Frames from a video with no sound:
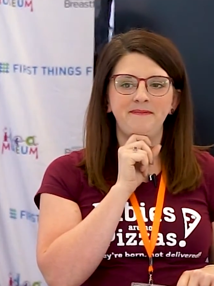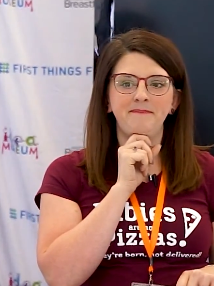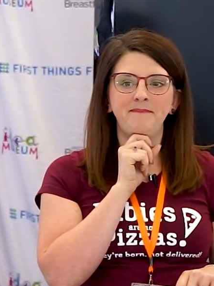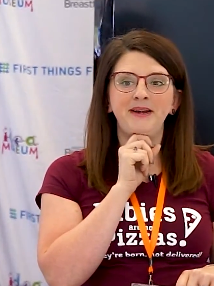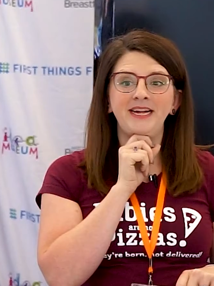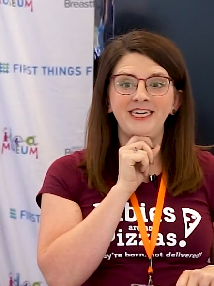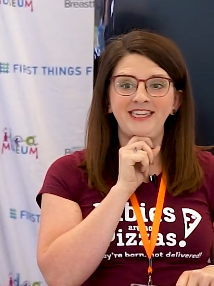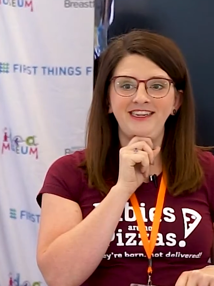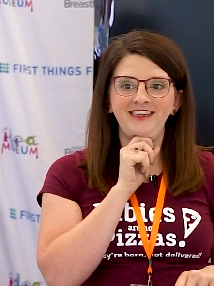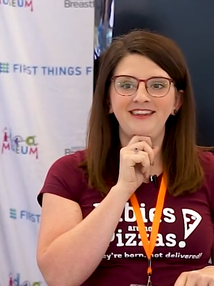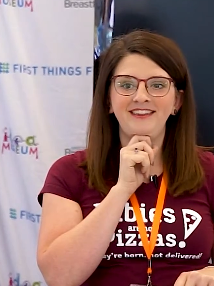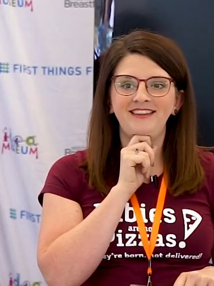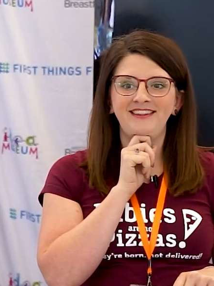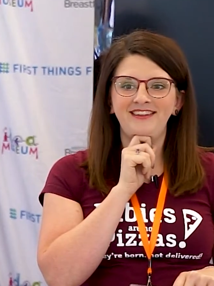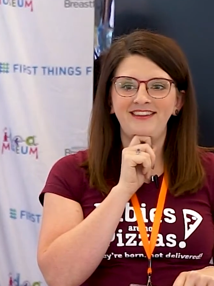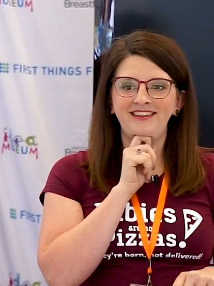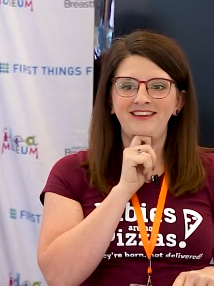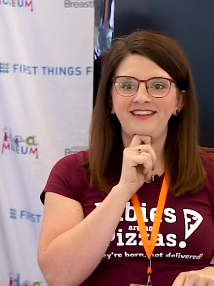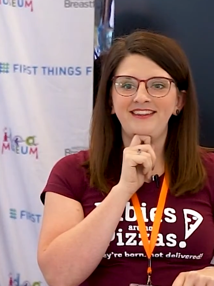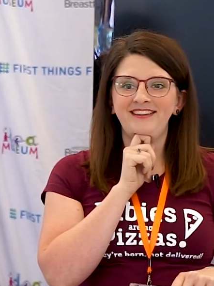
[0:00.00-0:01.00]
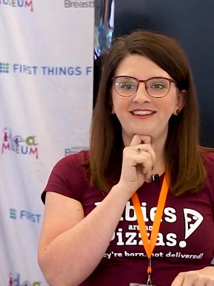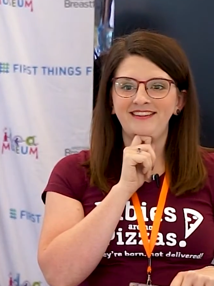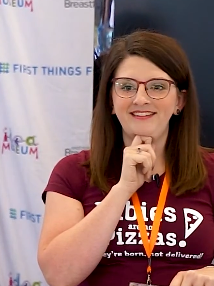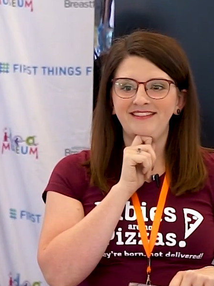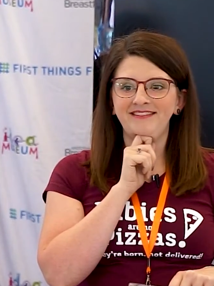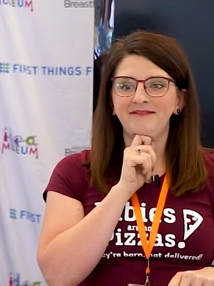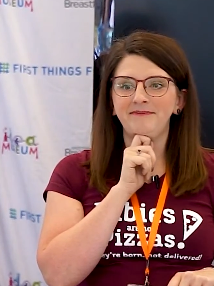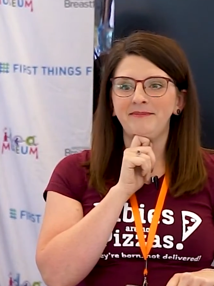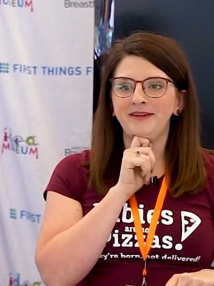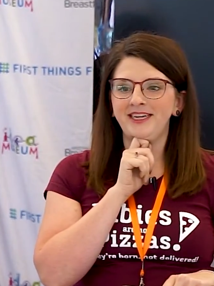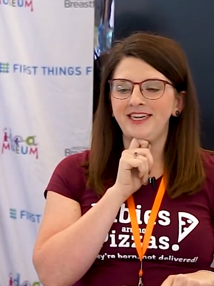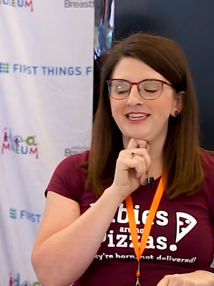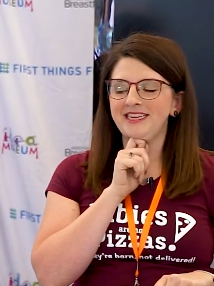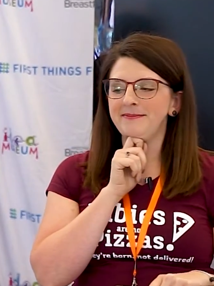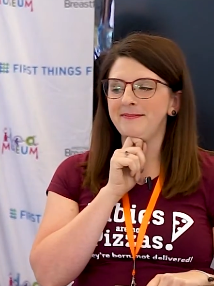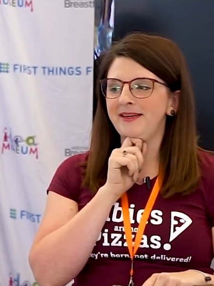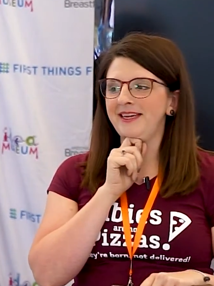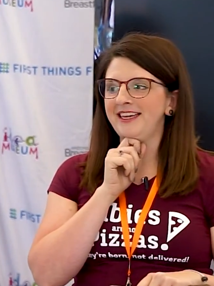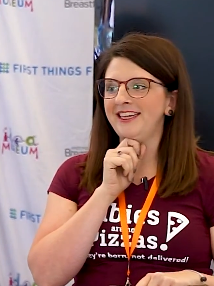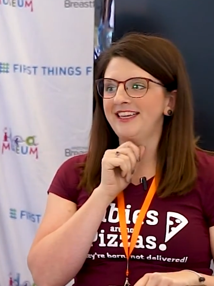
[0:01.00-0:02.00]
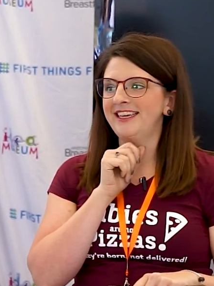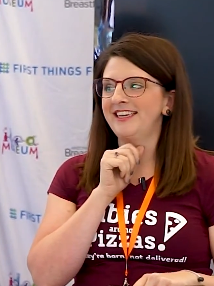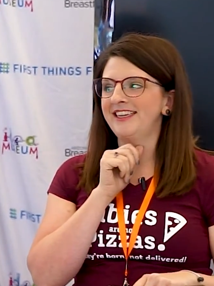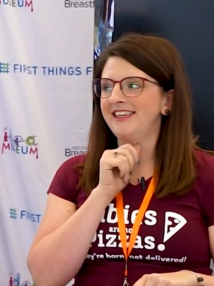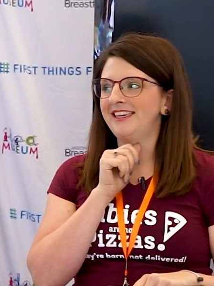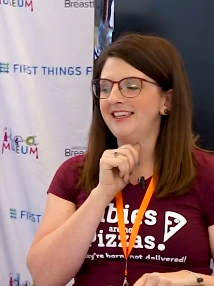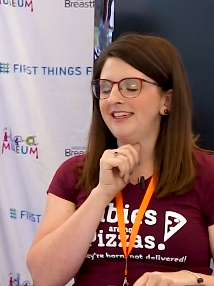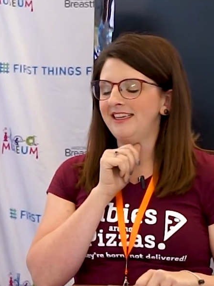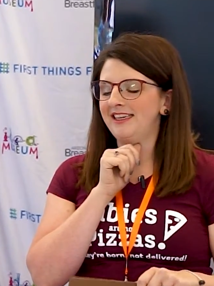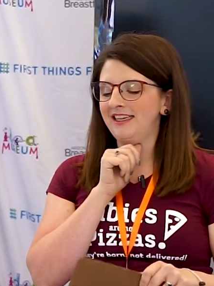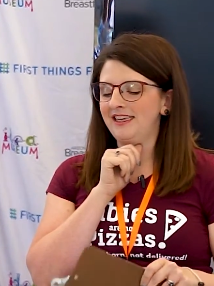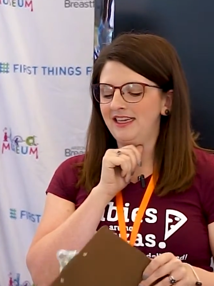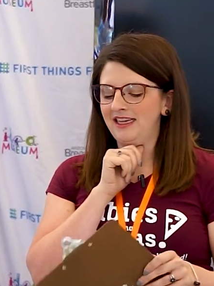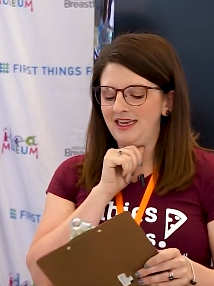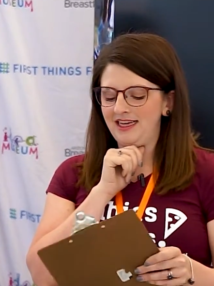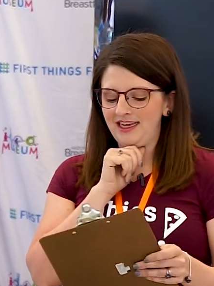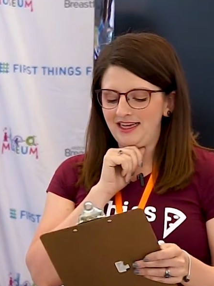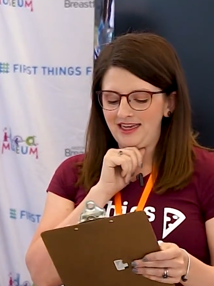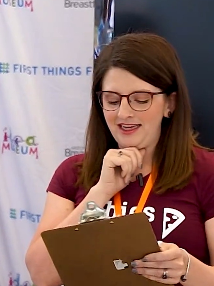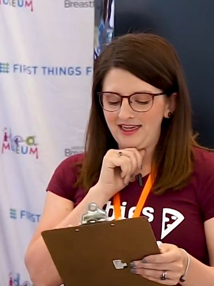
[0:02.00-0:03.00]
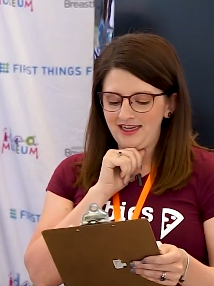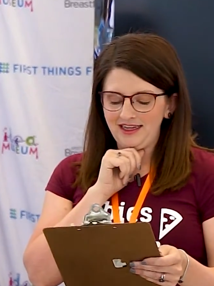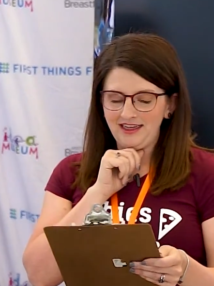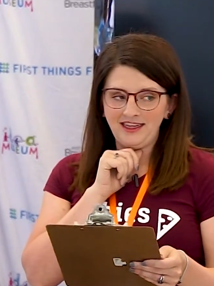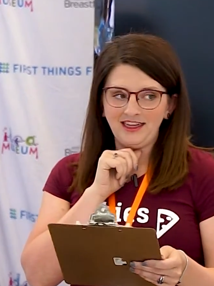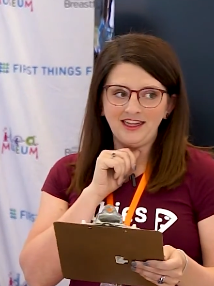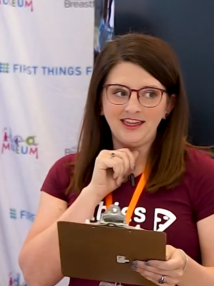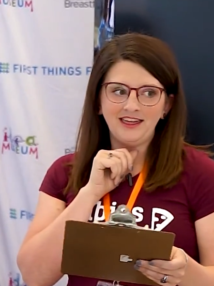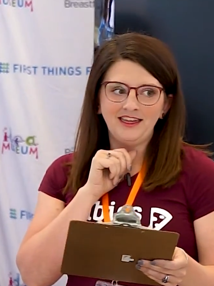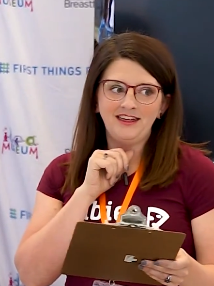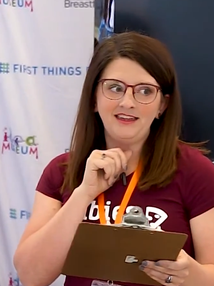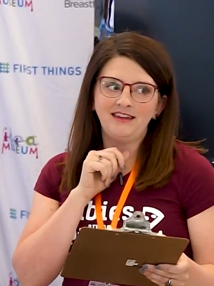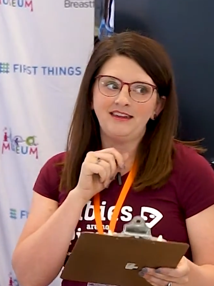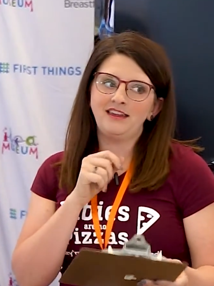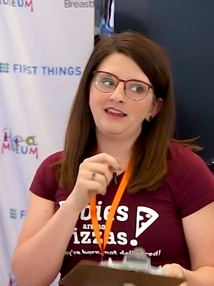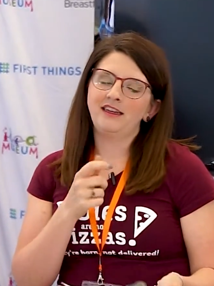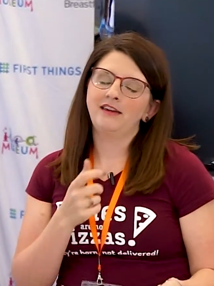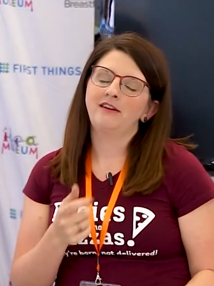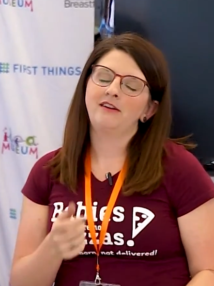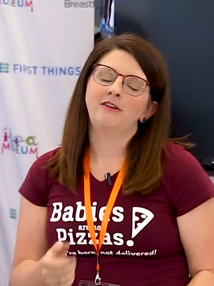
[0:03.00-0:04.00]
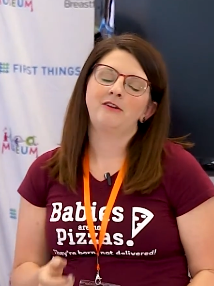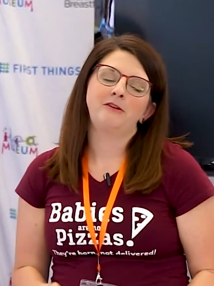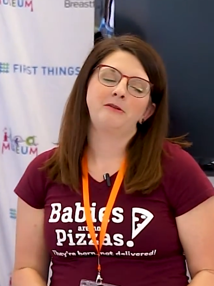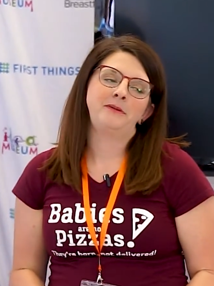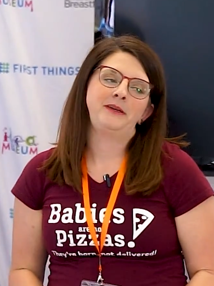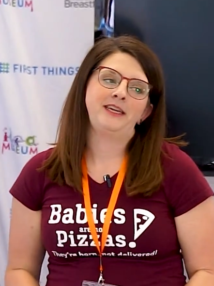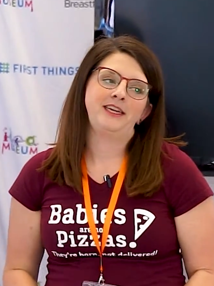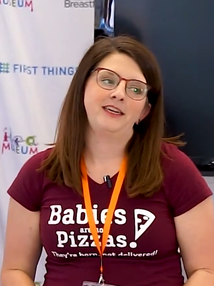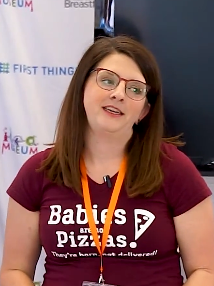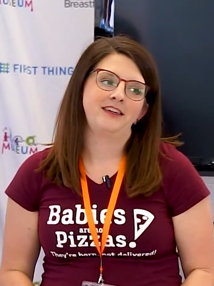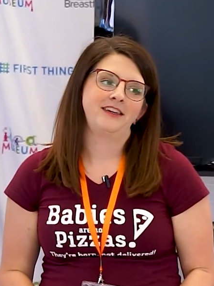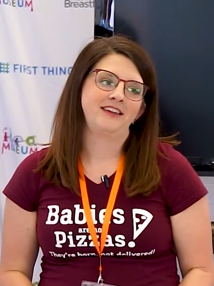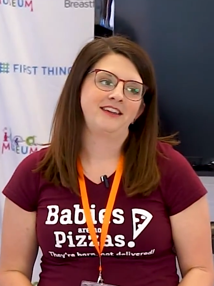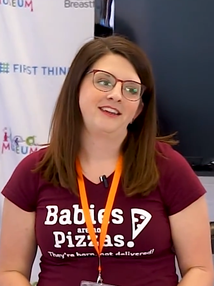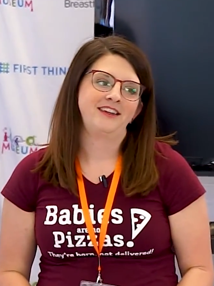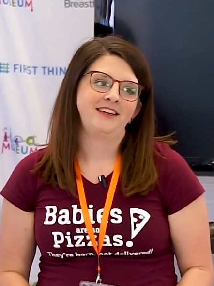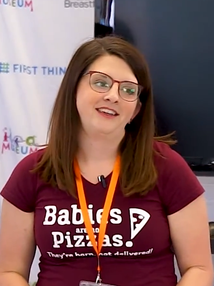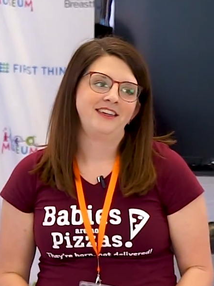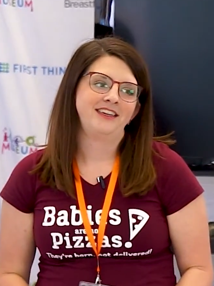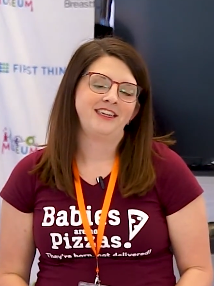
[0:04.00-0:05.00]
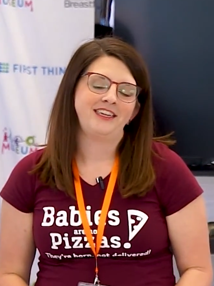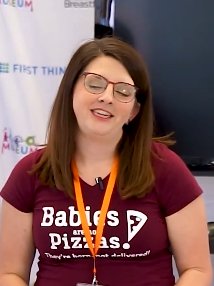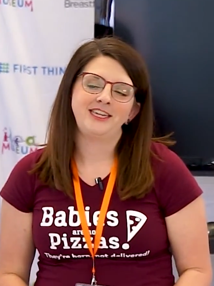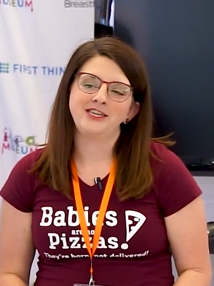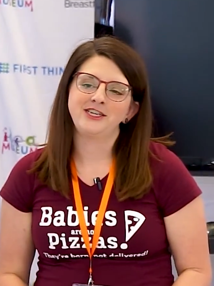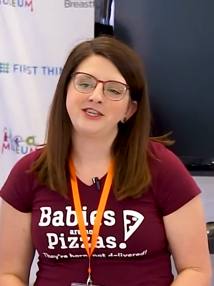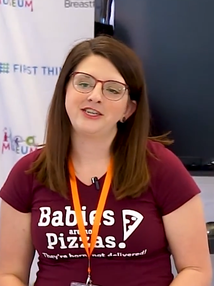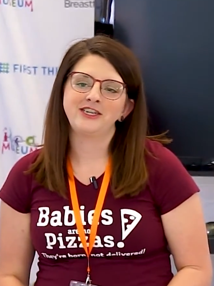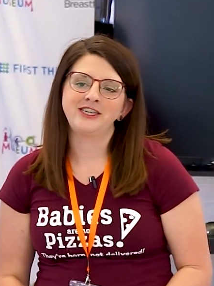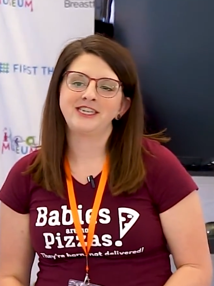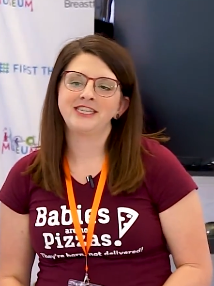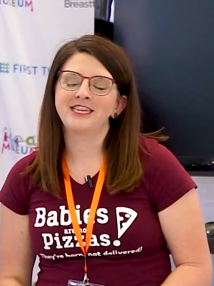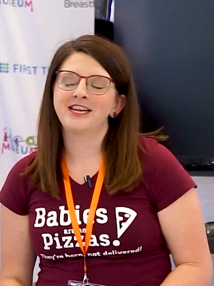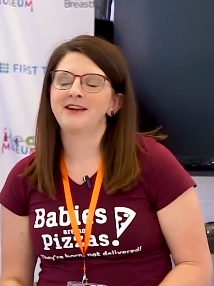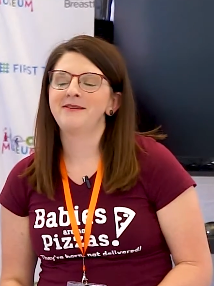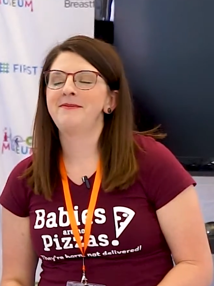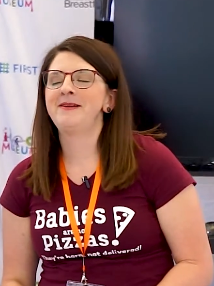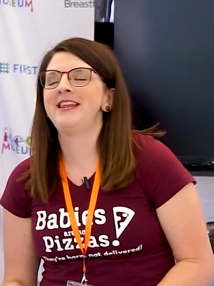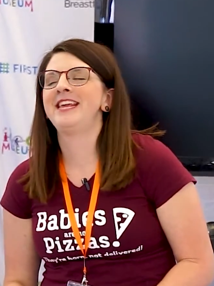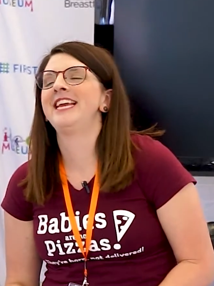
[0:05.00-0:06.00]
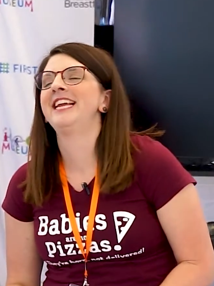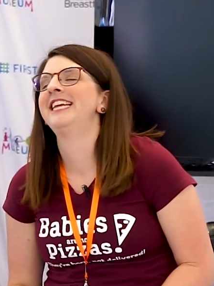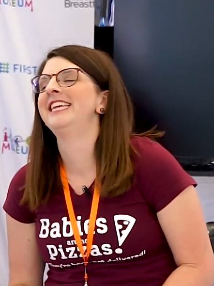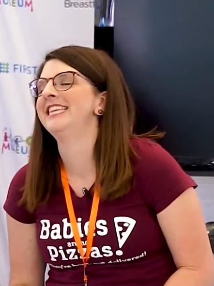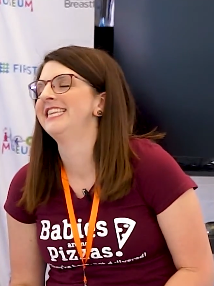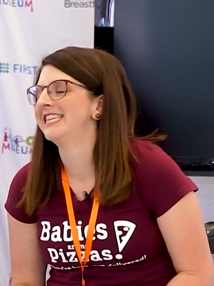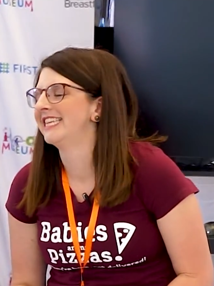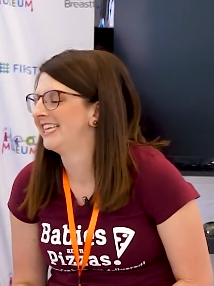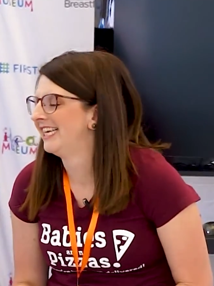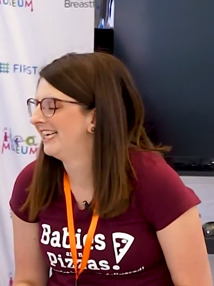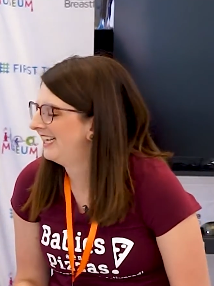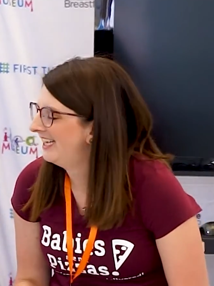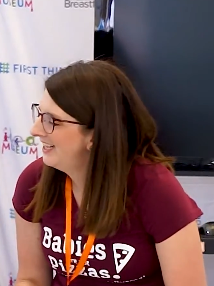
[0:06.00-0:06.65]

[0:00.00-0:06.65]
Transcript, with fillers: Money. Money's big. Insurance companies. Oh man, insurance companies.